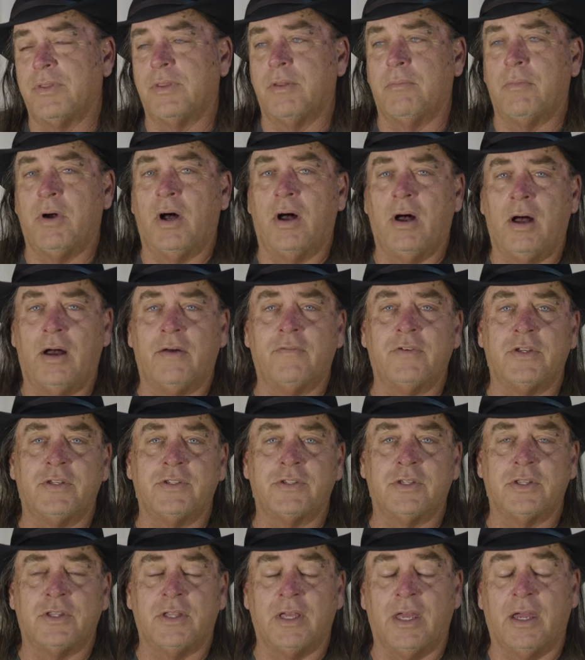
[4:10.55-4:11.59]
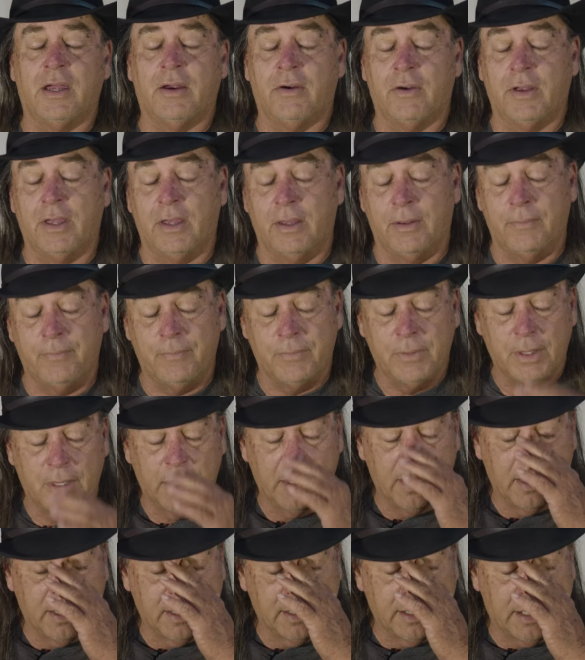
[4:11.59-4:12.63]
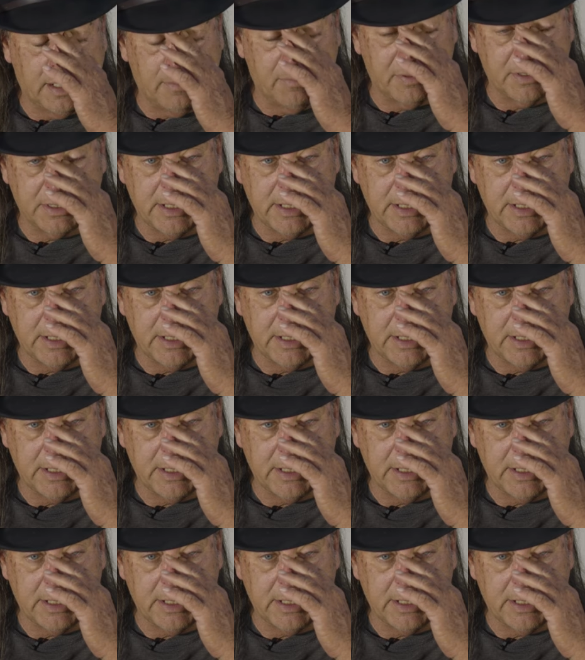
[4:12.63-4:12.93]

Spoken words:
the Mojaves in the area keep